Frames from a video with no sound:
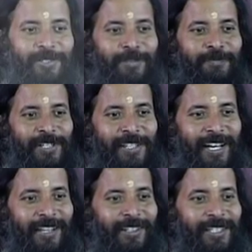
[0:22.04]

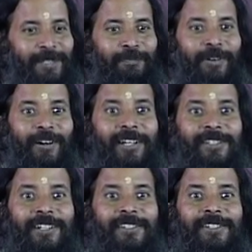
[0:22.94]
Vishada is a
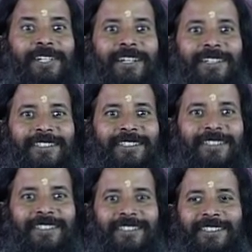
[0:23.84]
poisonous state.
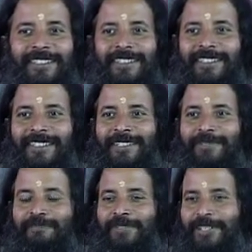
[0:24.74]

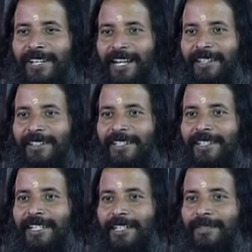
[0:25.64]
Vishada, the
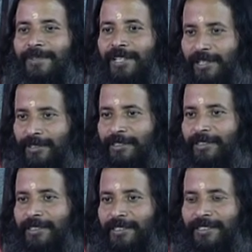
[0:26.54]
state of sorrow,
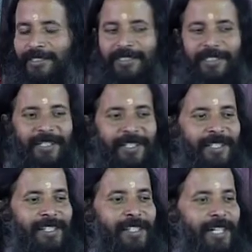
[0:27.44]

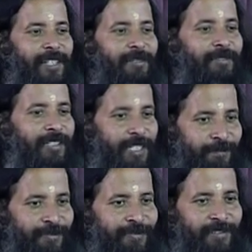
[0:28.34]
the state of
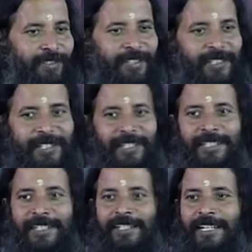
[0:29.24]
grief,
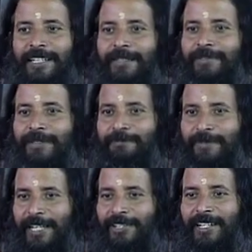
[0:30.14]
the state of
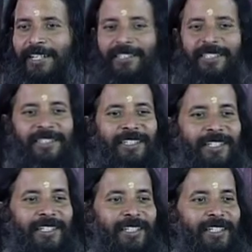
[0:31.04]
depression
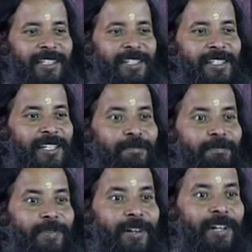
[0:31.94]
is a
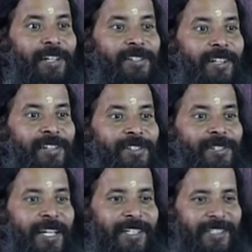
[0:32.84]
poisonous
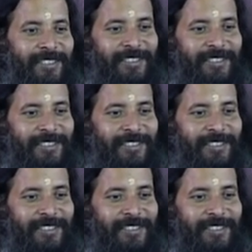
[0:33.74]
state.